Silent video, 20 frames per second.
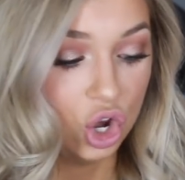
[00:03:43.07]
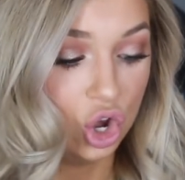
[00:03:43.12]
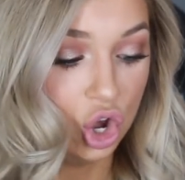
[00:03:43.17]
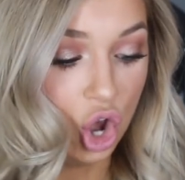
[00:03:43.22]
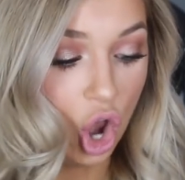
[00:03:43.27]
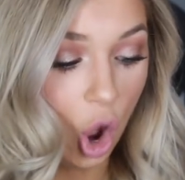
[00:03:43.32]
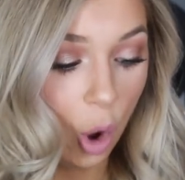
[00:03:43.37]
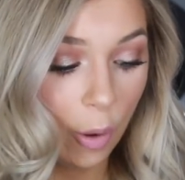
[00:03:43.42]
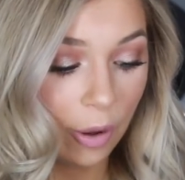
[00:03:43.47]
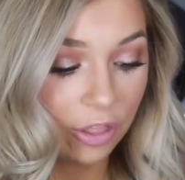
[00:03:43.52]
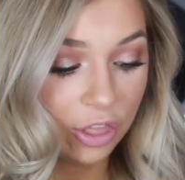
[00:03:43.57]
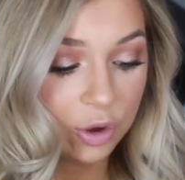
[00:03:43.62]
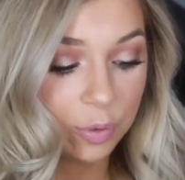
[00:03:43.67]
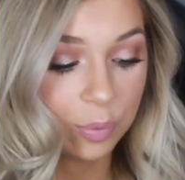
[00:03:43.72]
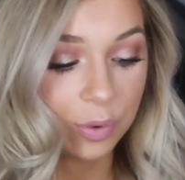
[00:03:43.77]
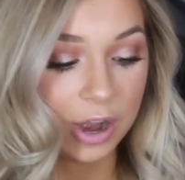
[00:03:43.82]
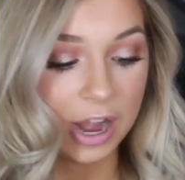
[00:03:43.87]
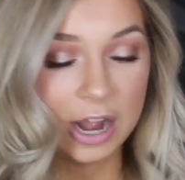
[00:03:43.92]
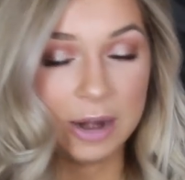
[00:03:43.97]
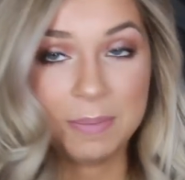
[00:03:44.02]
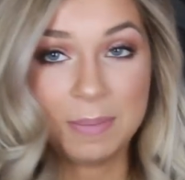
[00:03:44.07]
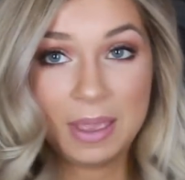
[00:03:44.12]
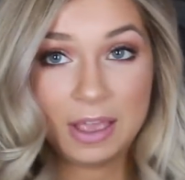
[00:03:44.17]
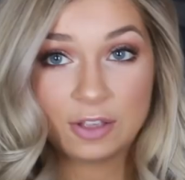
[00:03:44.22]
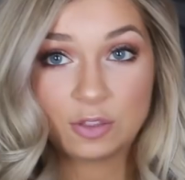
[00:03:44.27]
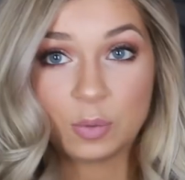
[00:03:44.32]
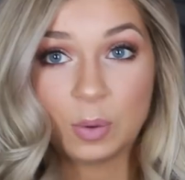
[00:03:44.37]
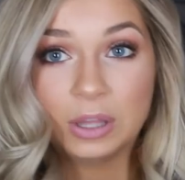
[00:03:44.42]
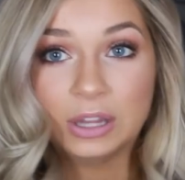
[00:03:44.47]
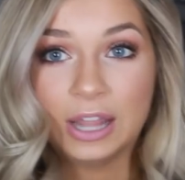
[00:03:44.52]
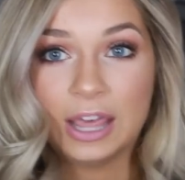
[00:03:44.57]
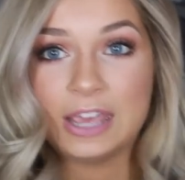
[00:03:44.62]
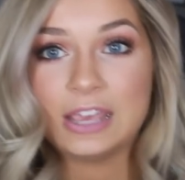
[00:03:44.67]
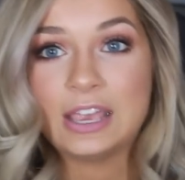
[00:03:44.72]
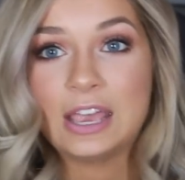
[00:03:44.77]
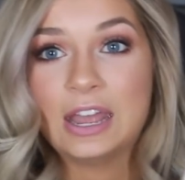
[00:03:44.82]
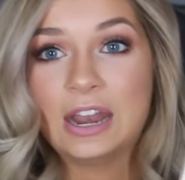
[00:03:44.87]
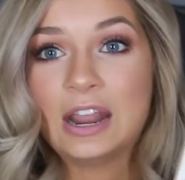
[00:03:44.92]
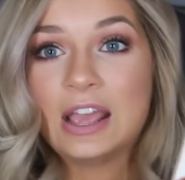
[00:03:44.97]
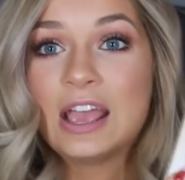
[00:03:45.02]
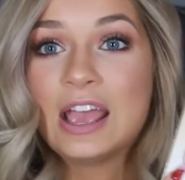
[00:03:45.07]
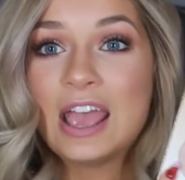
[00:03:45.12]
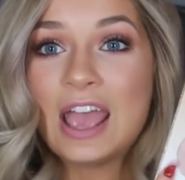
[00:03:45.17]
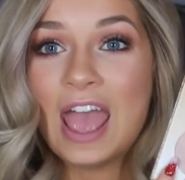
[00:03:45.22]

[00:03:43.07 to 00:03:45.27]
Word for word: no other brand makes one like it,